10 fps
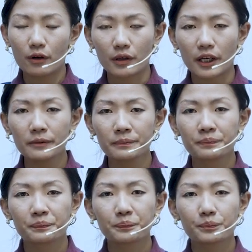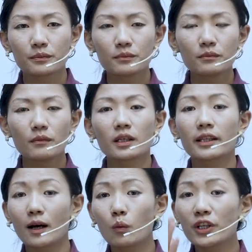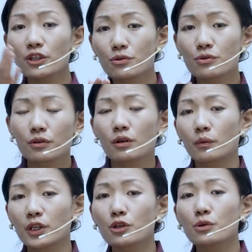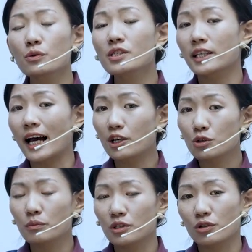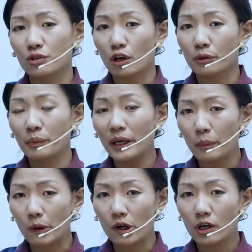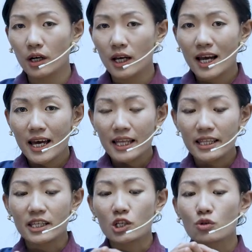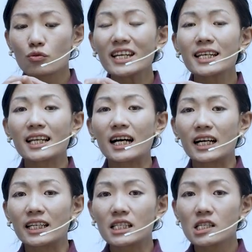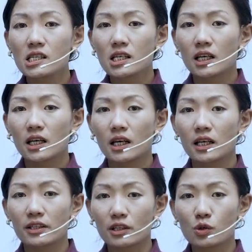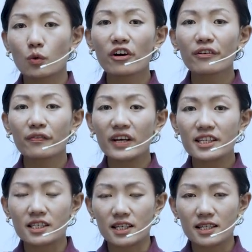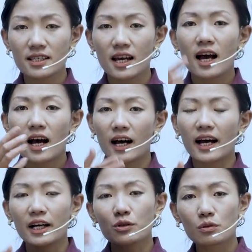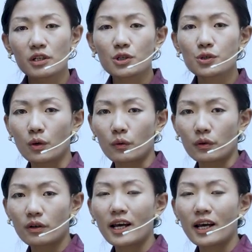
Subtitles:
okay? Now, when you use an isometric dot paper, the straight lines, the square faces, are actually shown